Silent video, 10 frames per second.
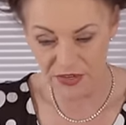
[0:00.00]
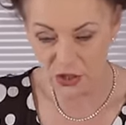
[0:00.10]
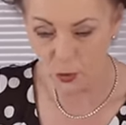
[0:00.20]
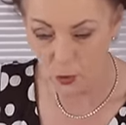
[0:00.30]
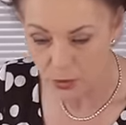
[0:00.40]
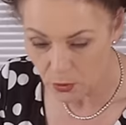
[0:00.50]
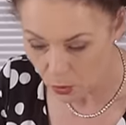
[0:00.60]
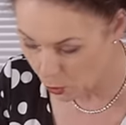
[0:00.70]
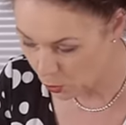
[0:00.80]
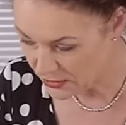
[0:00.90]
And you will
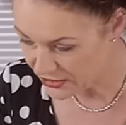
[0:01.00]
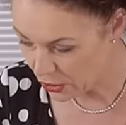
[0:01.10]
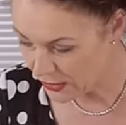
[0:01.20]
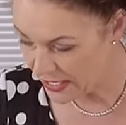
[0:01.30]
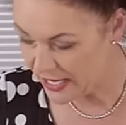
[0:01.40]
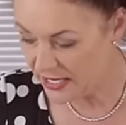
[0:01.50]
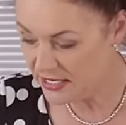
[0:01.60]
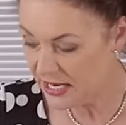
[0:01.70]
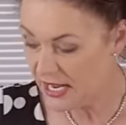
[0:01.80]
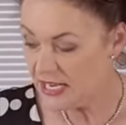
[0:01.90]
also need
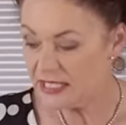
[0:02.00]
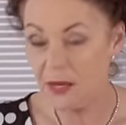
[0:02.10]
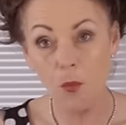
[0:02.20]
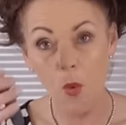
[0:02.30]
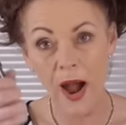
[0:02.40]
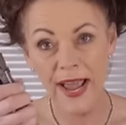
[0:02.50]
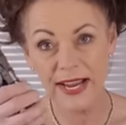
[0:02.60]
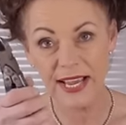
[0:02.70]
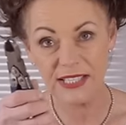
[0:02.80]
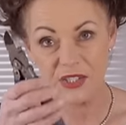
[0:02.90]
some wire
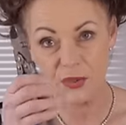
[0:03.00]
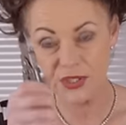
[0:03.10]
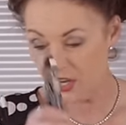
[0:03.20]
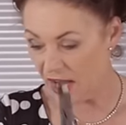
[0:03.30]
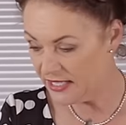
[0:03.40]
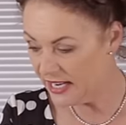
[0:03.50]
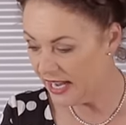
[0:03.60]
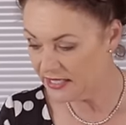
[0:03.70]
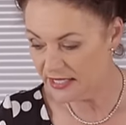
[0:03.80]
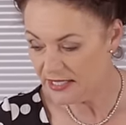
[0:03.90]
cutters or side
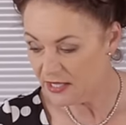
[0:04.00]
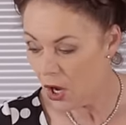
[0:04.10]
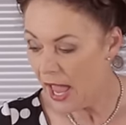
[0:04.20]
cutters